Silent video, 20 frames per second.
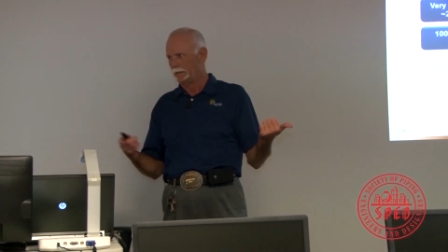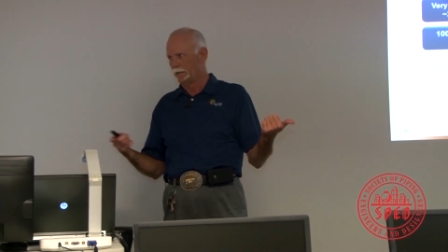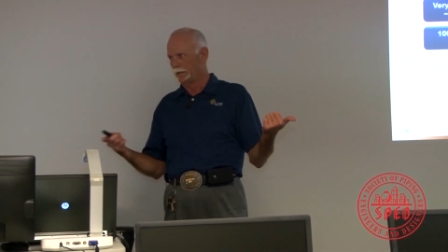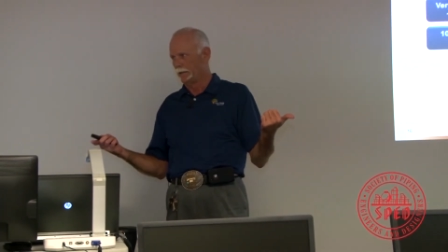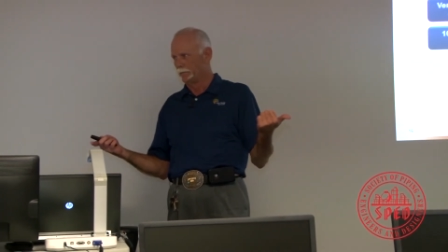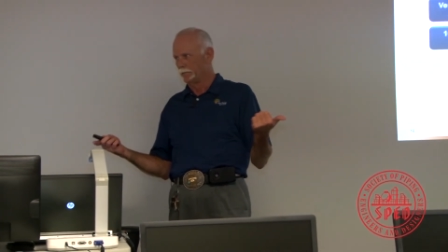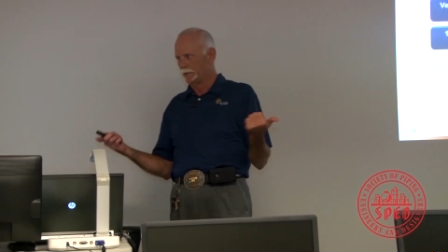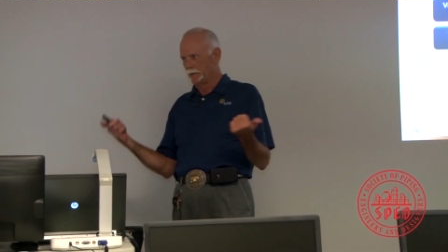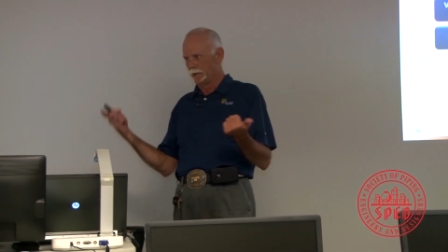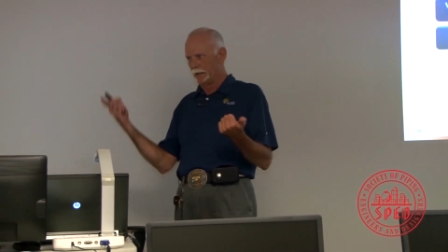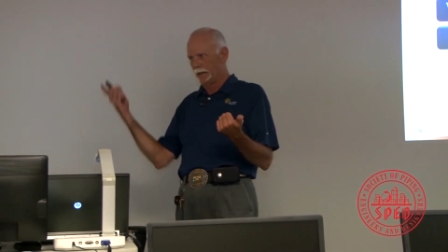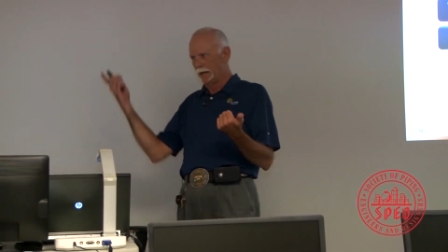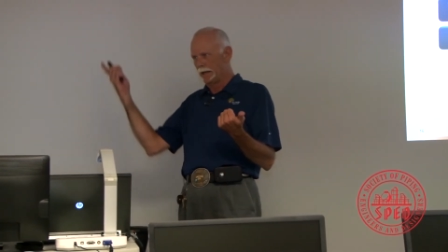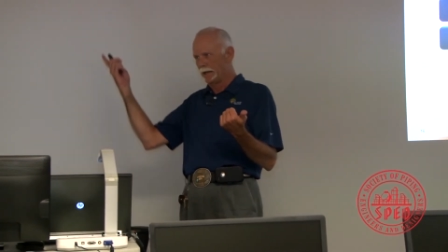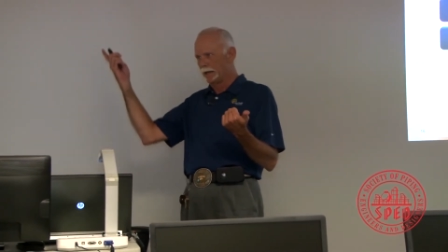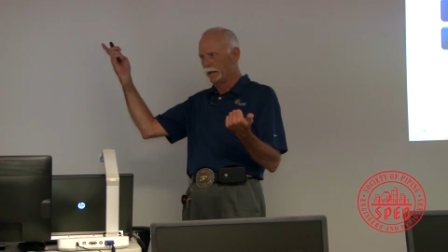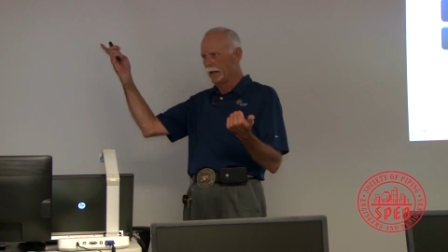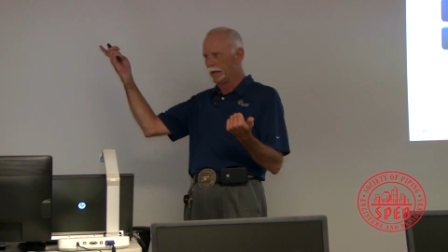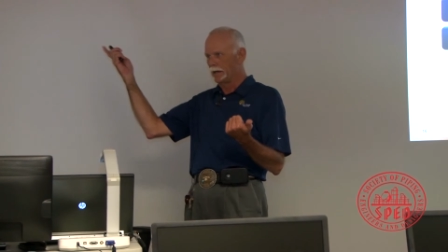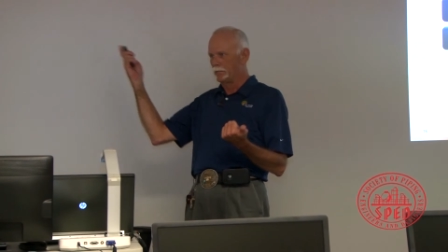And when you're
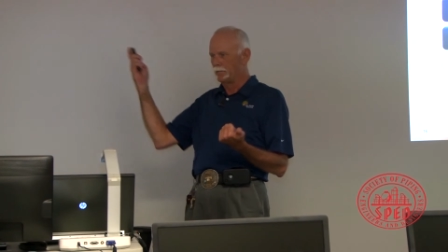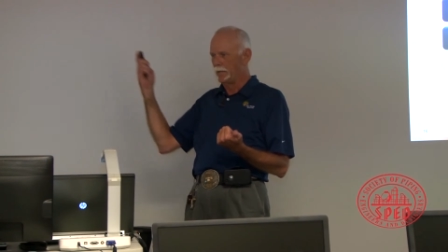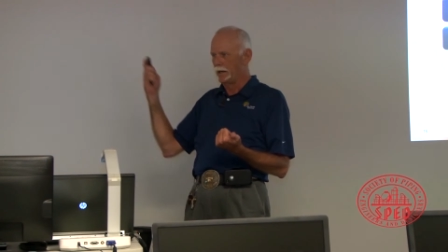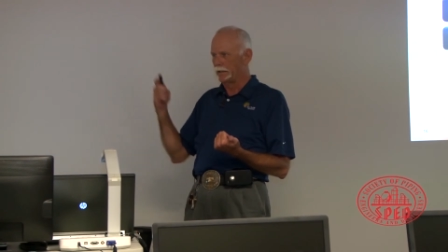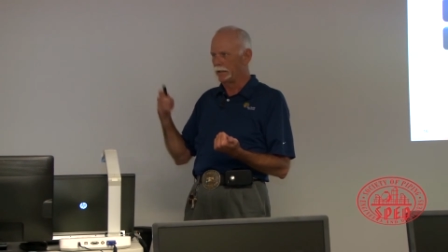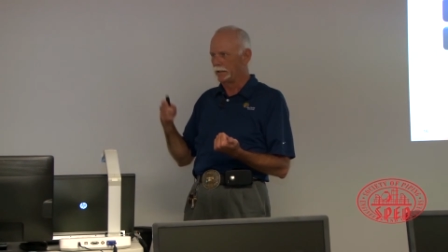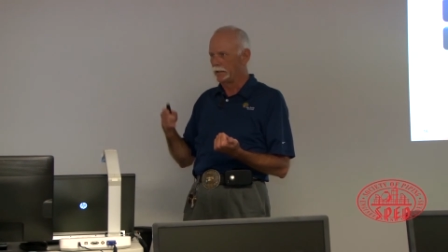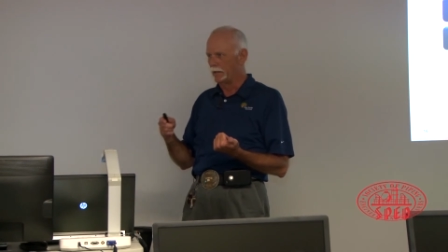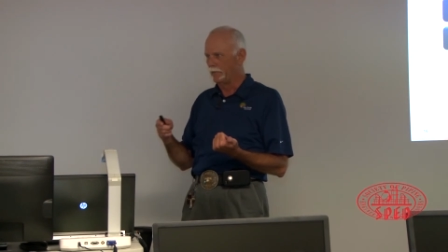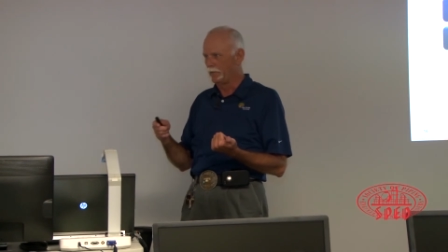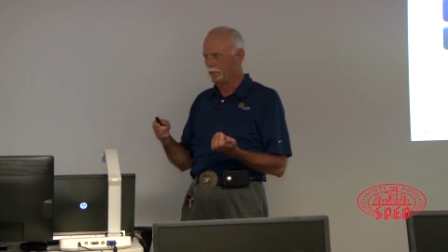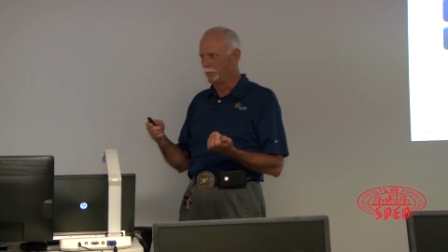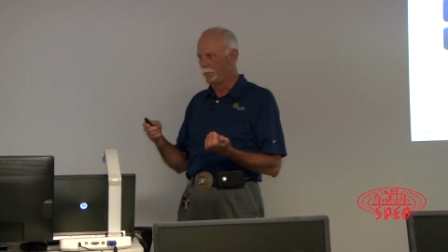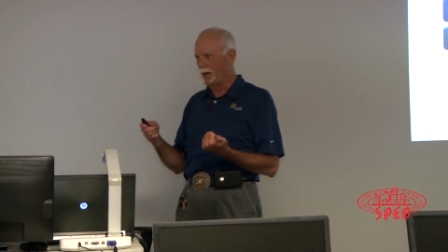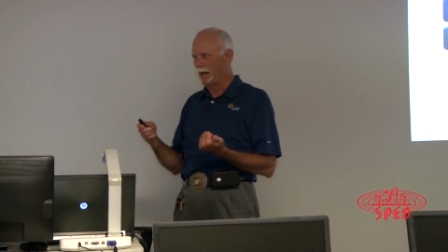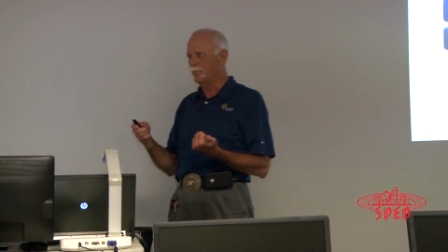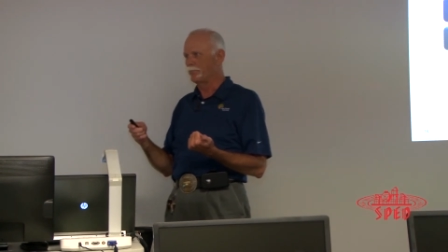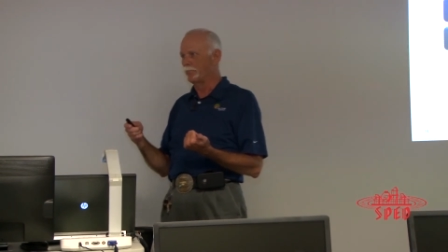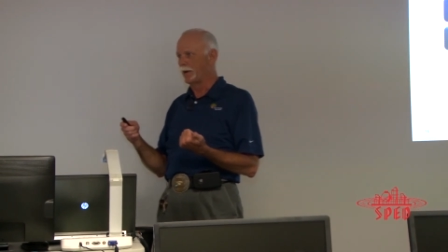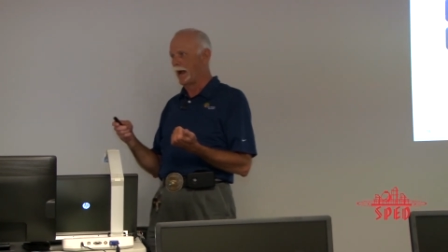hanging like a monkey off a
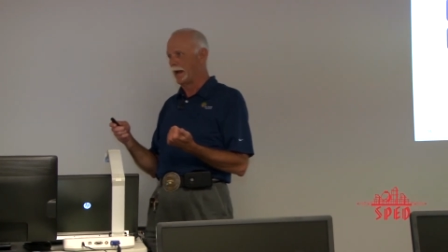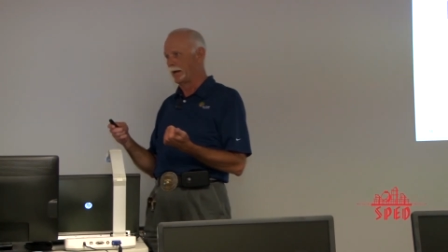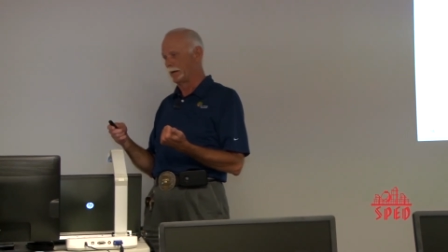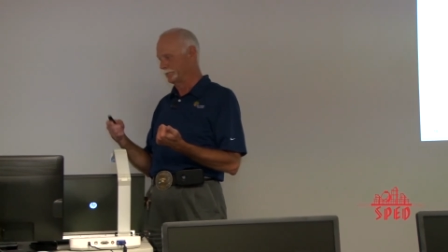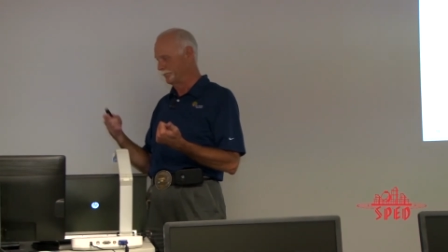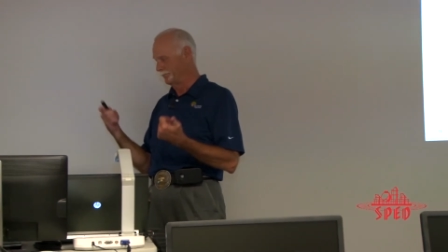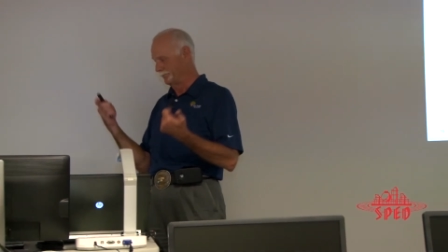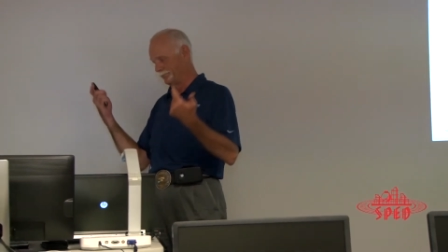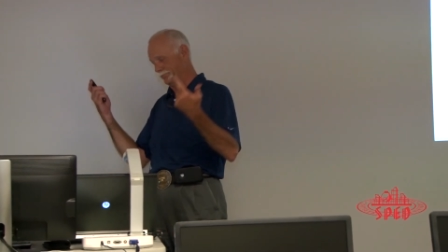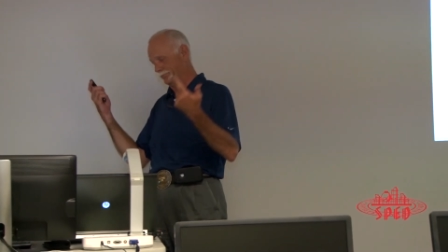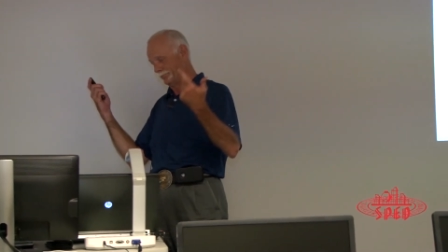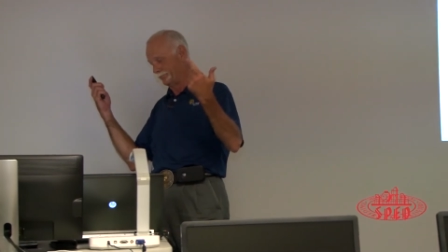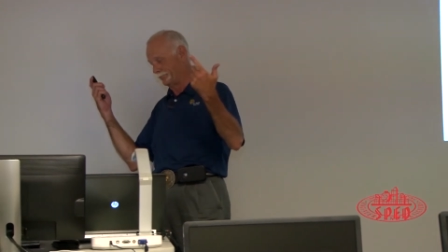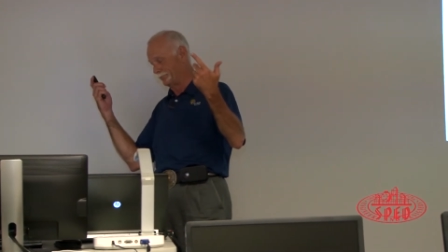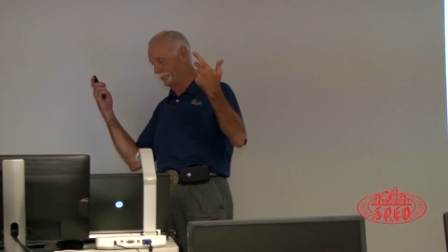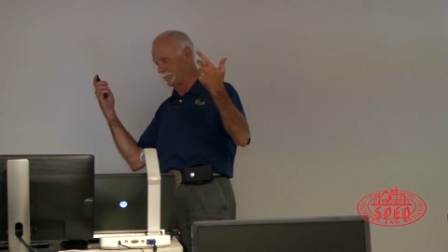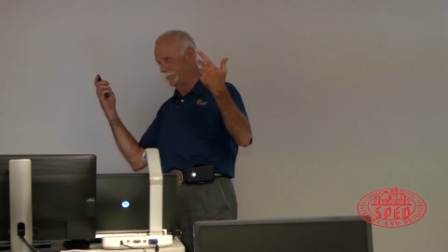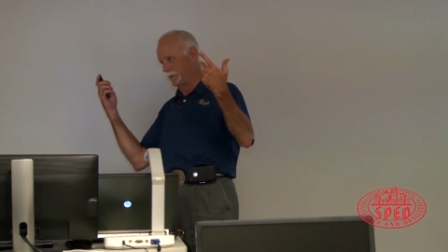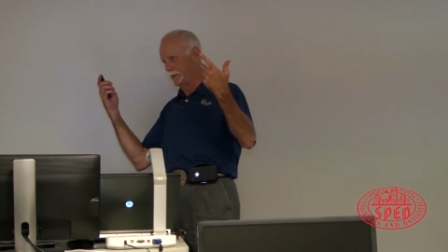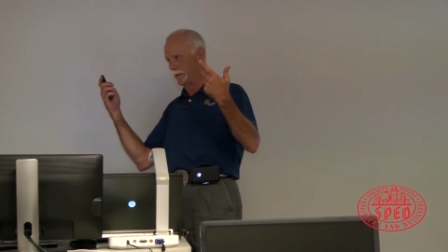pipe rack,
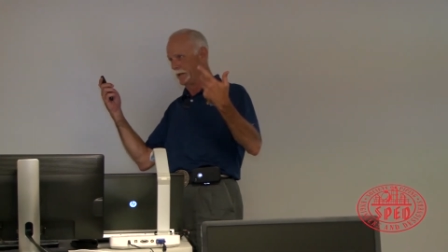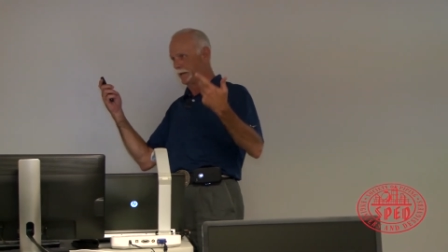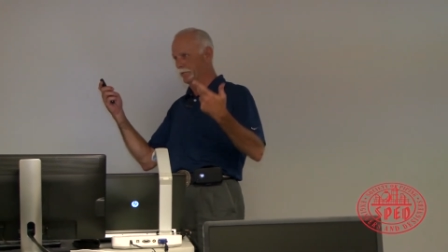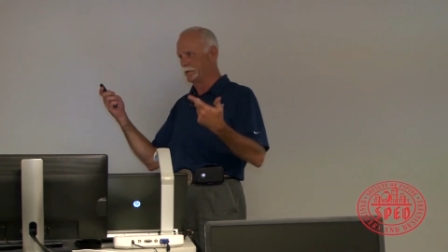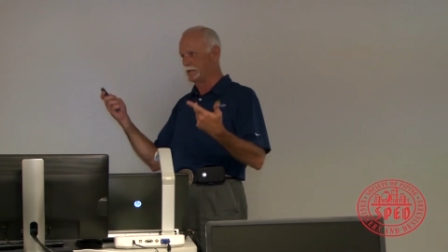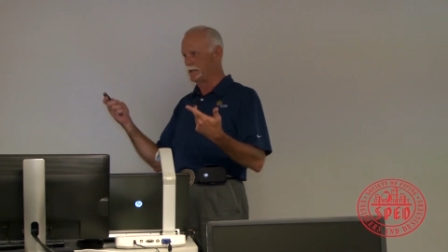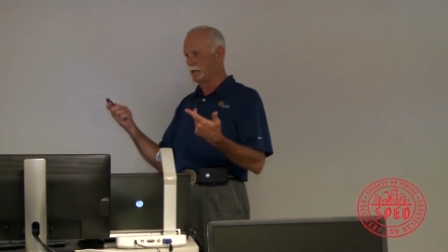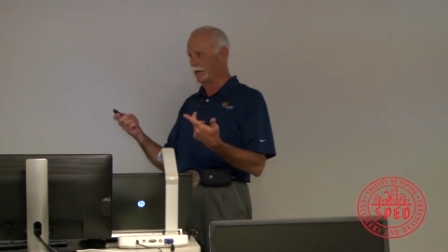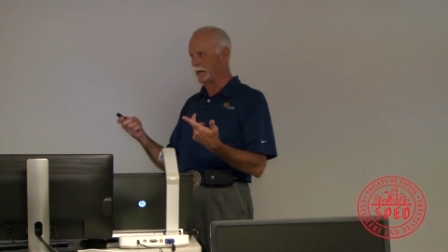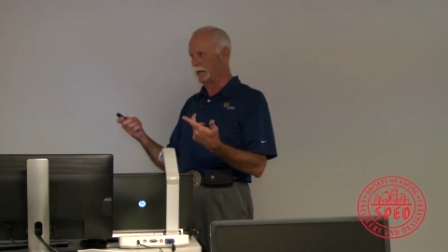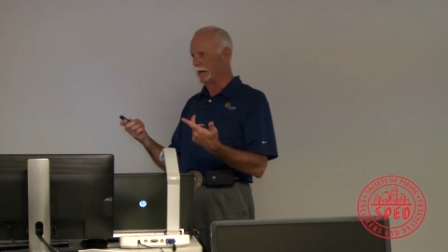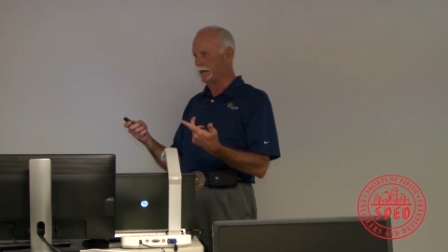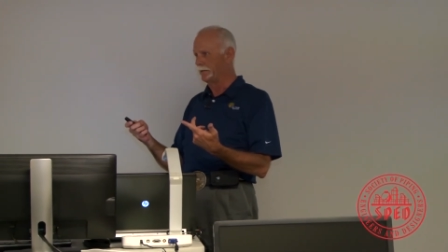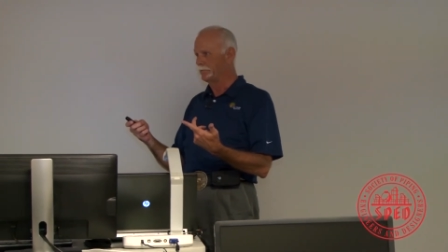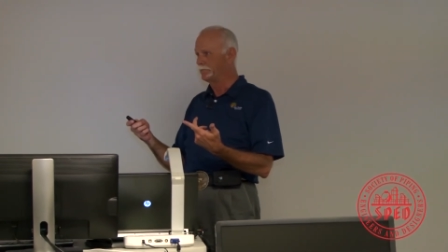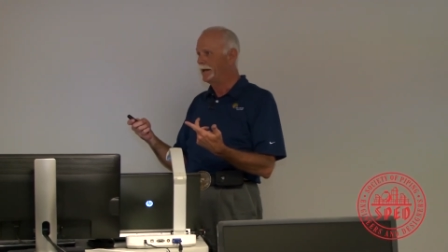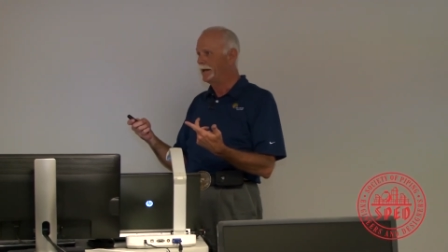you get what you get.